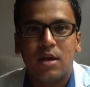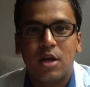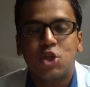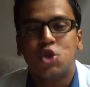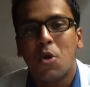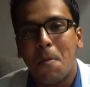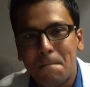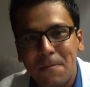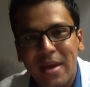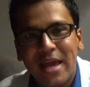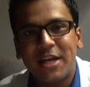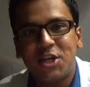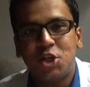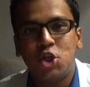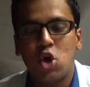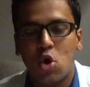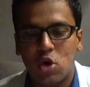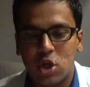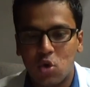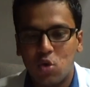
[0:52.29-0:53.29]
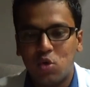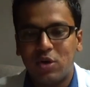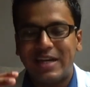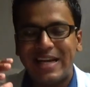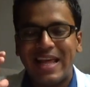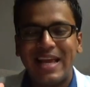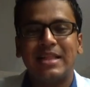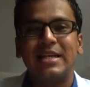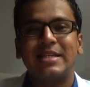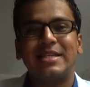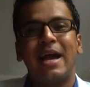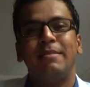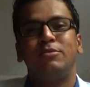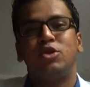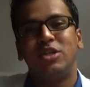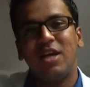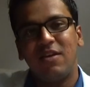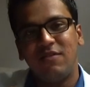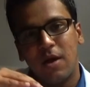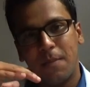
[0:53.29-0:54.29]
So make sure you take the time to
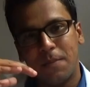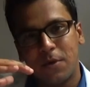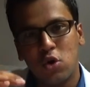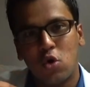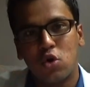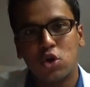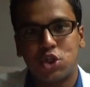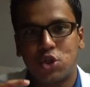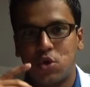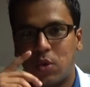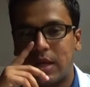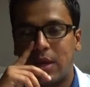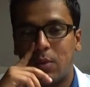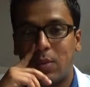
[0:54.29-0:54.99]
develop your story.